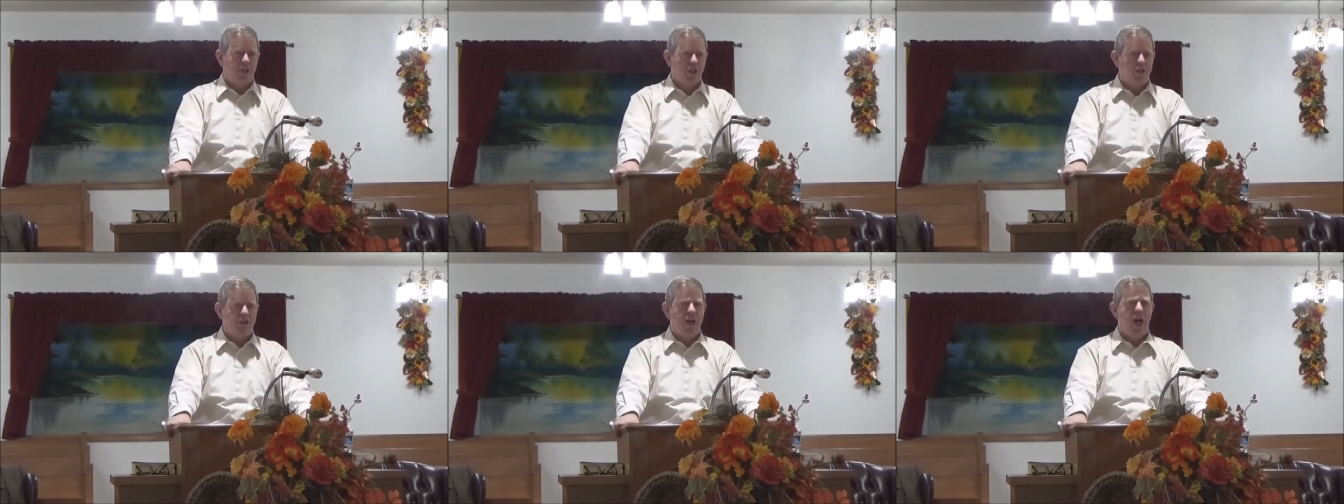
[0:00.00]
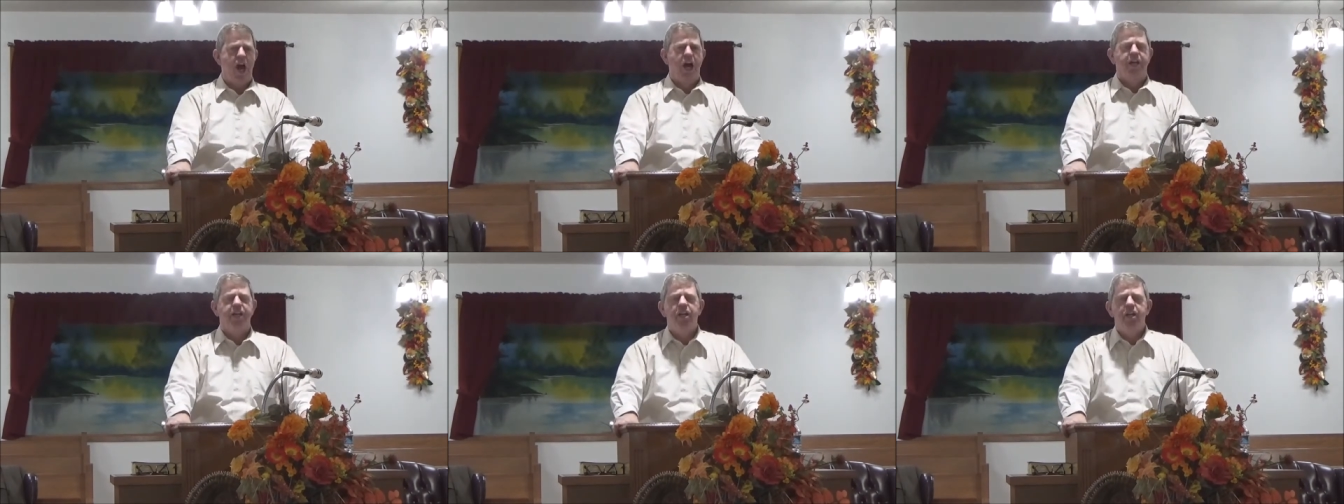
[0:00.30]
could
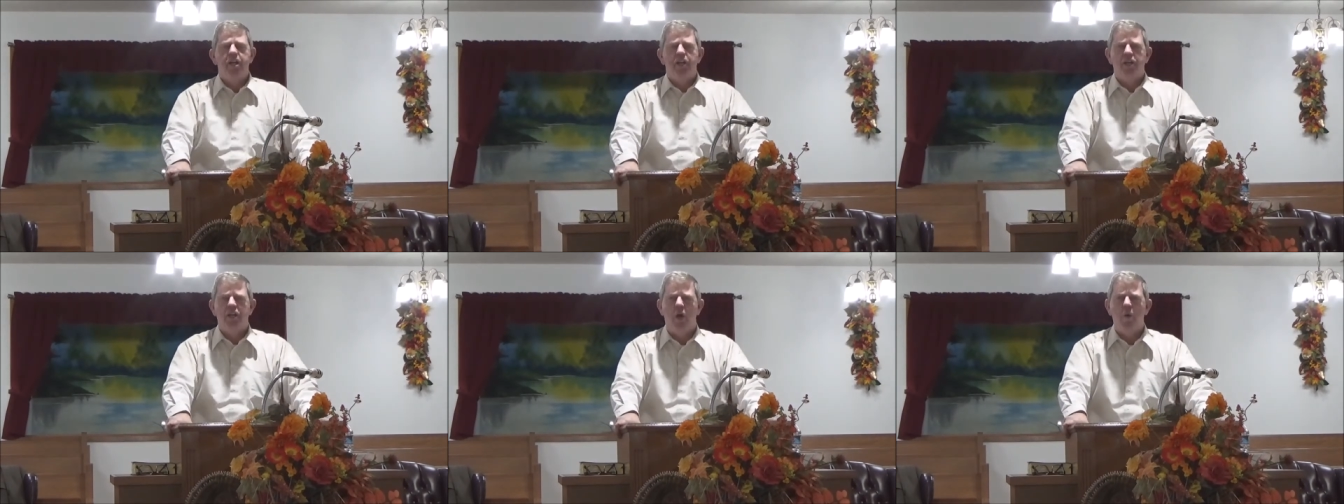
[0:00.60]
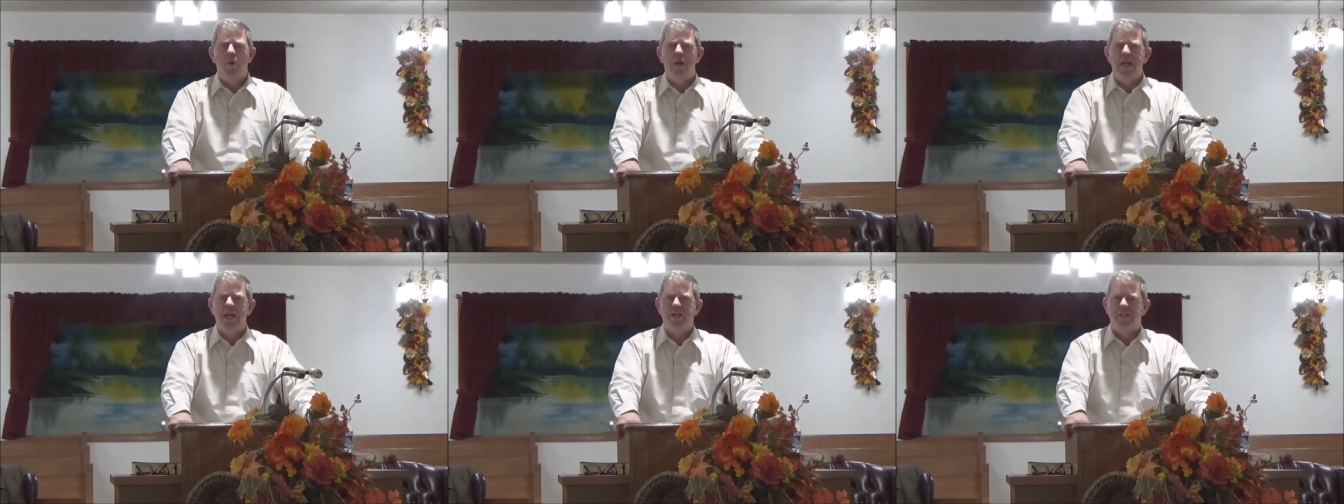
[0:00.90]
not
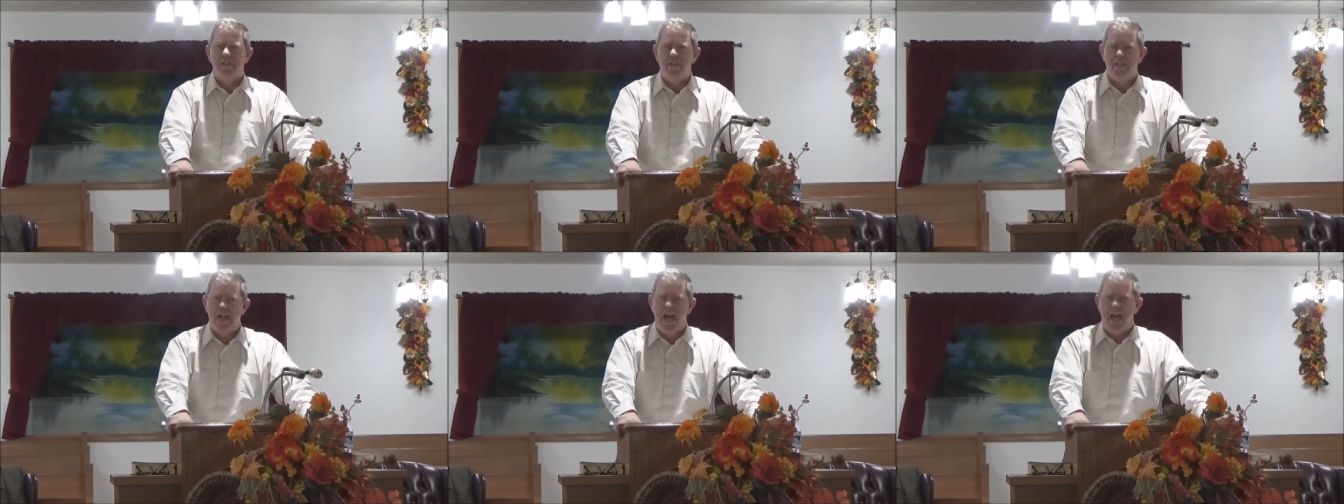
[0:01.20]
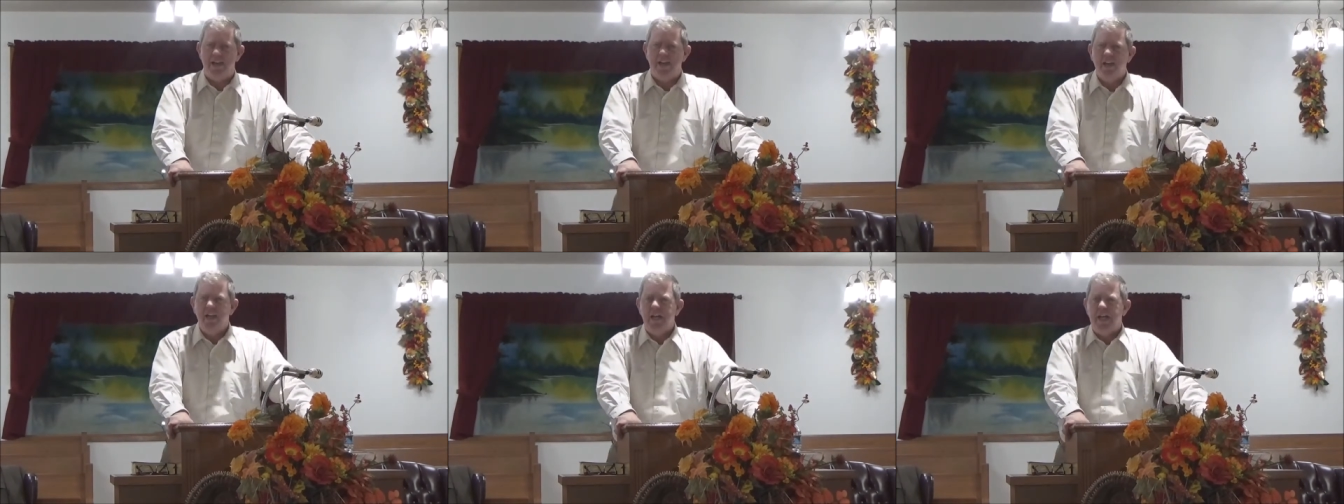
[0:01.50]
go into
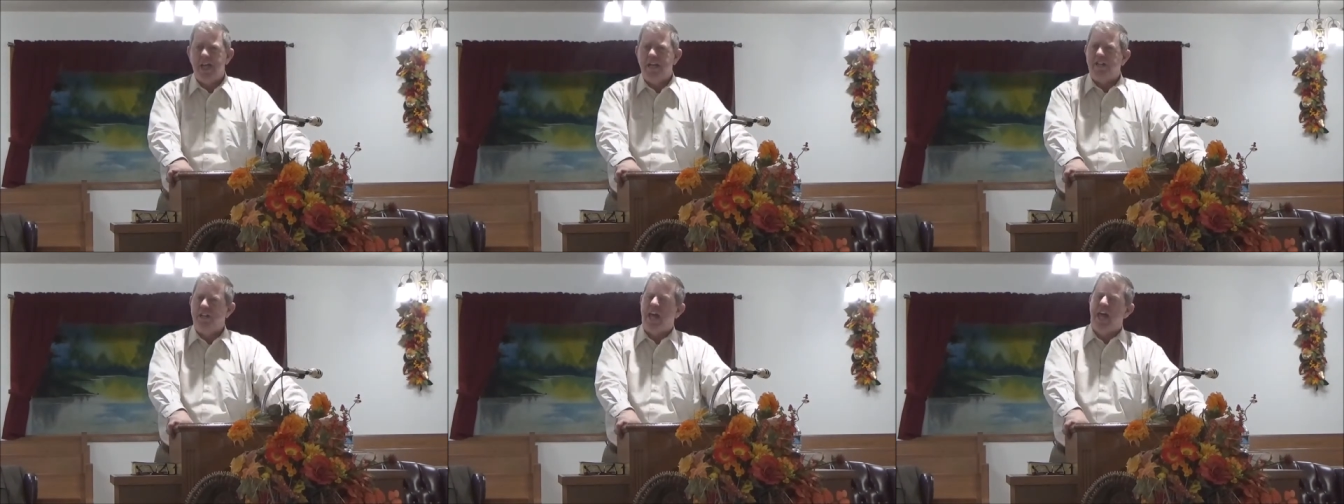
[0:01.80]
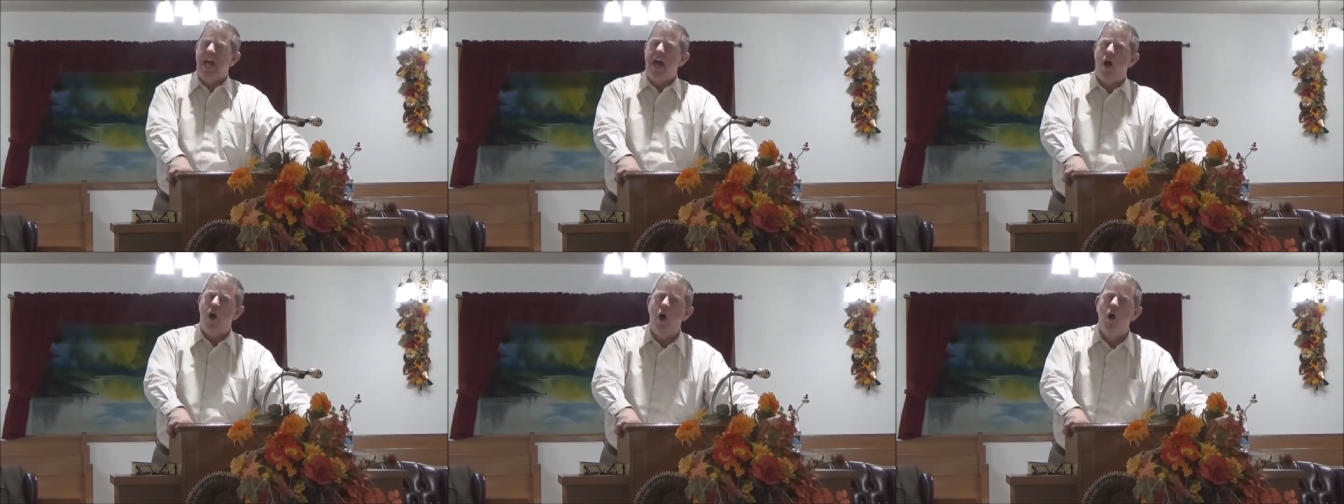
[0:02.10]
that, into
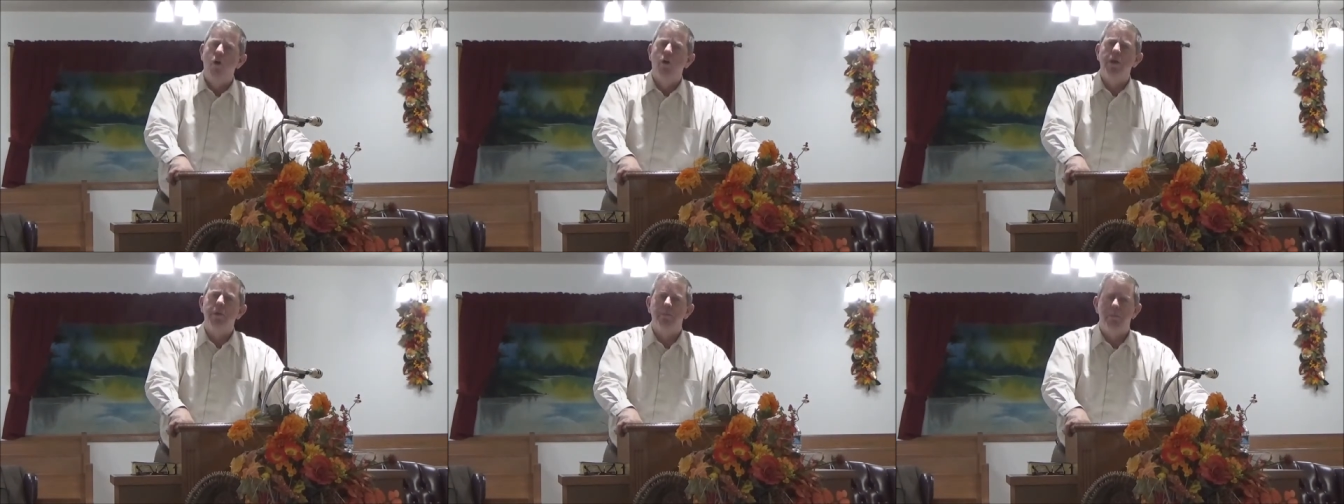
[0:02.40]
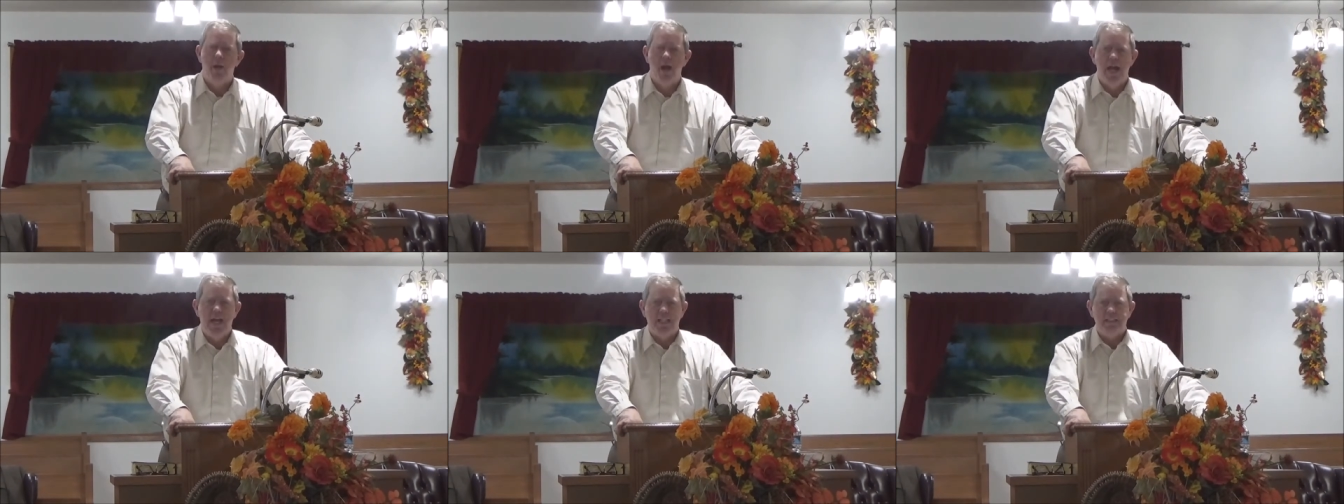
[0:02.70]
that holy
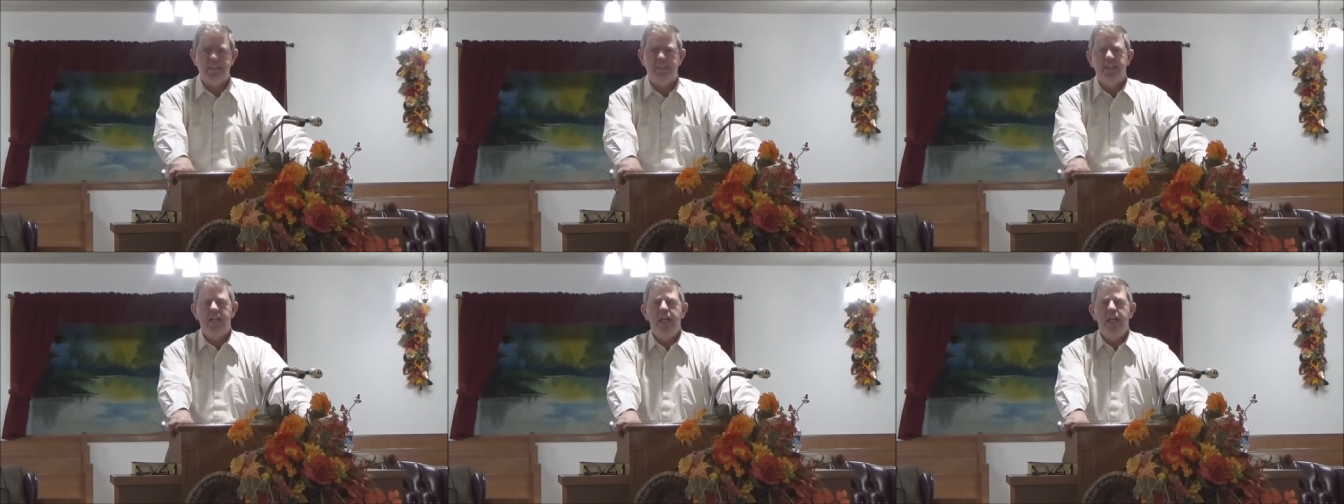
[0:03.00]
place.